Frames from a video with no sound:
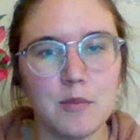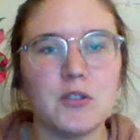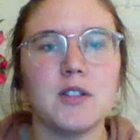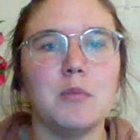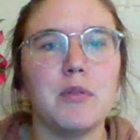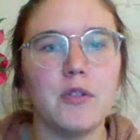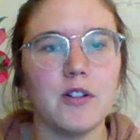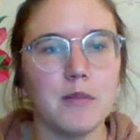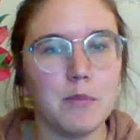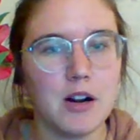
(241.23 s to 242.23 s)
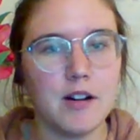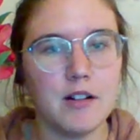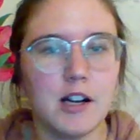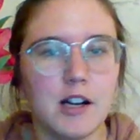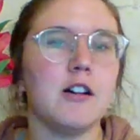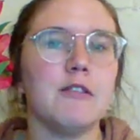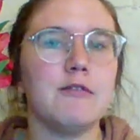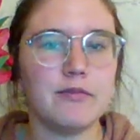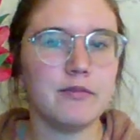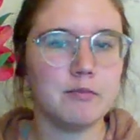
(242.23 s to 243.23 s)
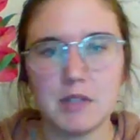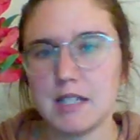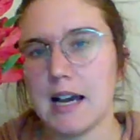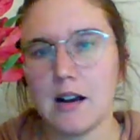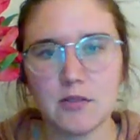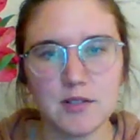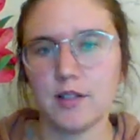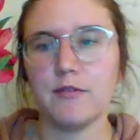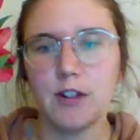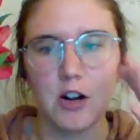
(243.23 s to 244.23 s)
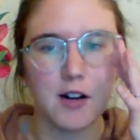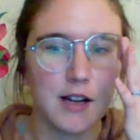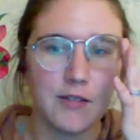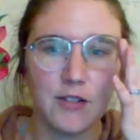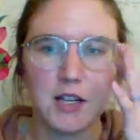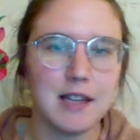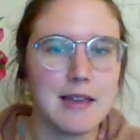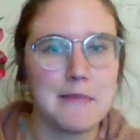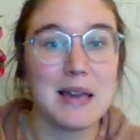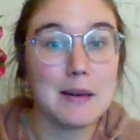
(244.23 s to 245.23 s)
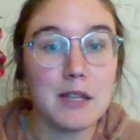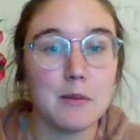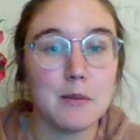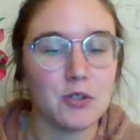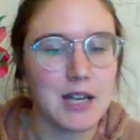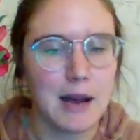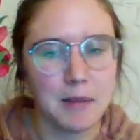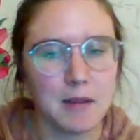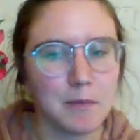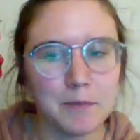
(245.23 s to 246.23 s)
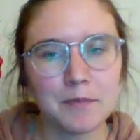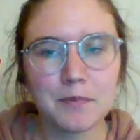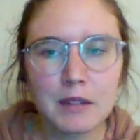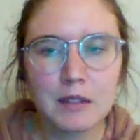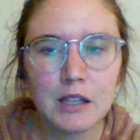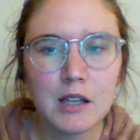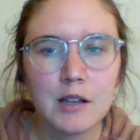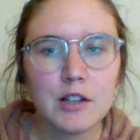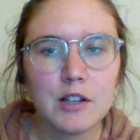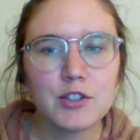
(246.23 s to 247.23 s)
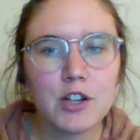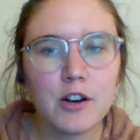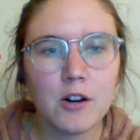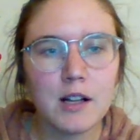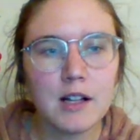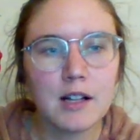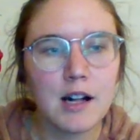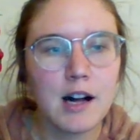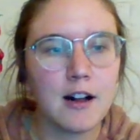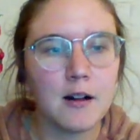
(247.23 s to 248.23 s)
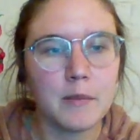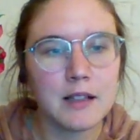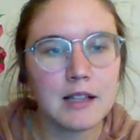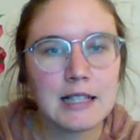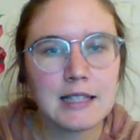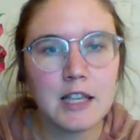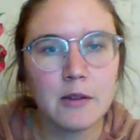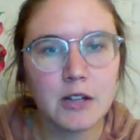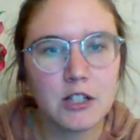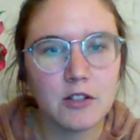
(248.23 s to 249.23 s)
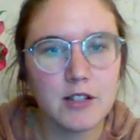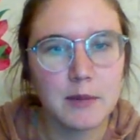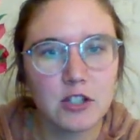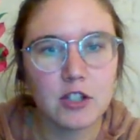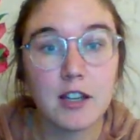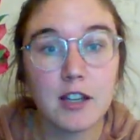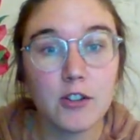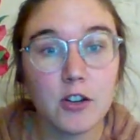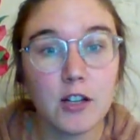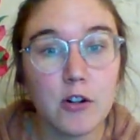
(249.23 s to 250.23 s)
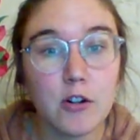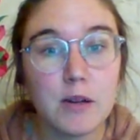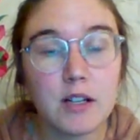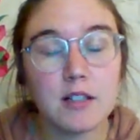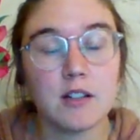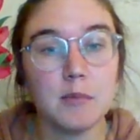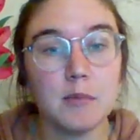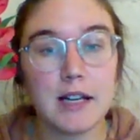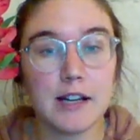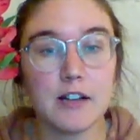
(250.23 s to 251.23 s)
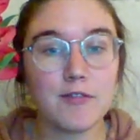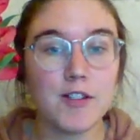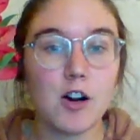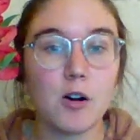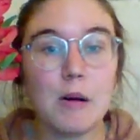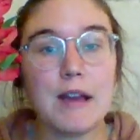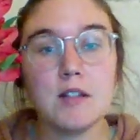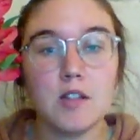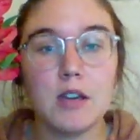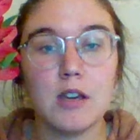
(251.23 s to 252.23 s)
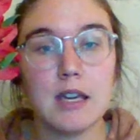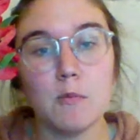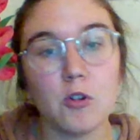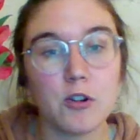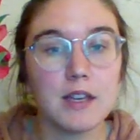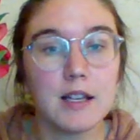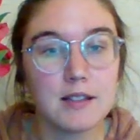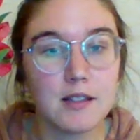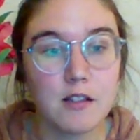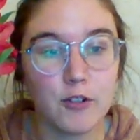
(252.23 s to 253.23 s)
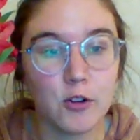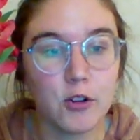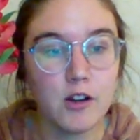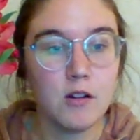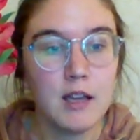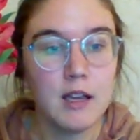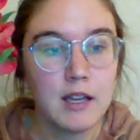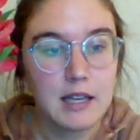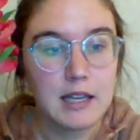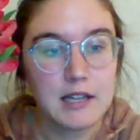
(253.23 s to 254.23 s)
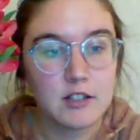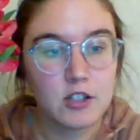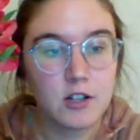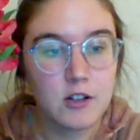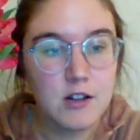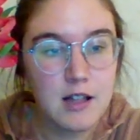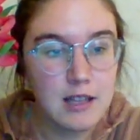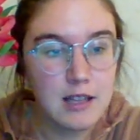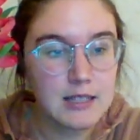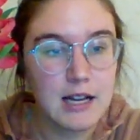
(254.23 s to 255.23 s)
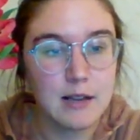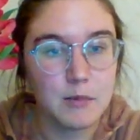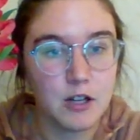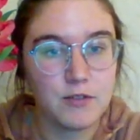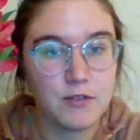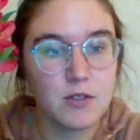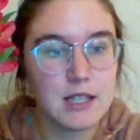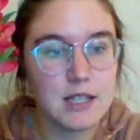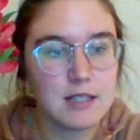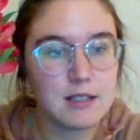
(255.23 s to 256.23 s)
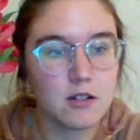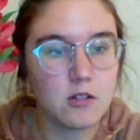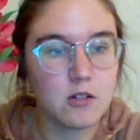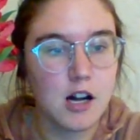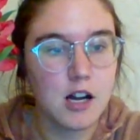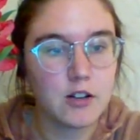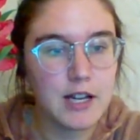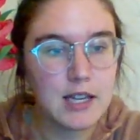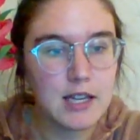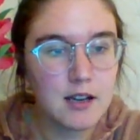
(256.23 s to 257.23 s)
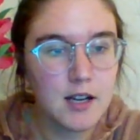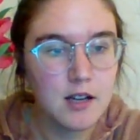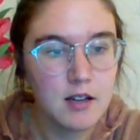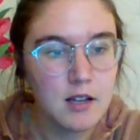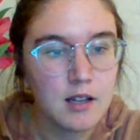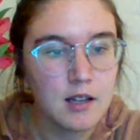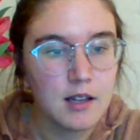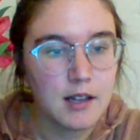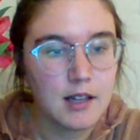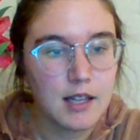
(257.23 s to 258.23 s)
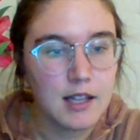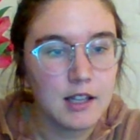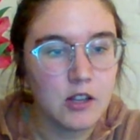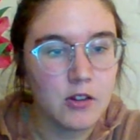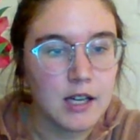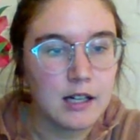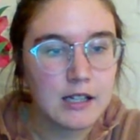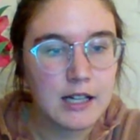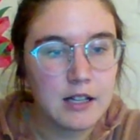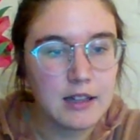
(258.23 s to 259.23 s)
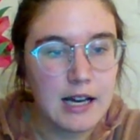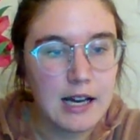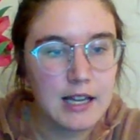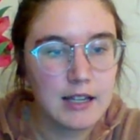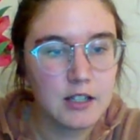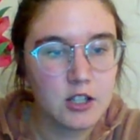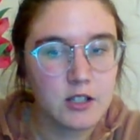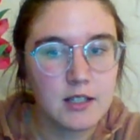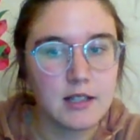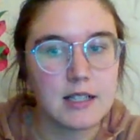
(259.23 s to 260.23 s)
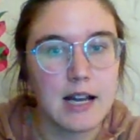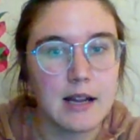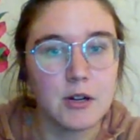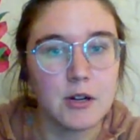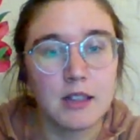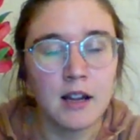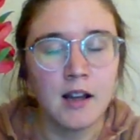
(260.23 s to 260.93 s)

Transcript: most important part of this house, of our everyday. They make me the most happy. So the last thing you want to do, especially if your Chromebook is going to be kind of far away so you can get more things in the photo, is turn on the timer. If you see this little clock right here, you can click on that and it turns on the timer.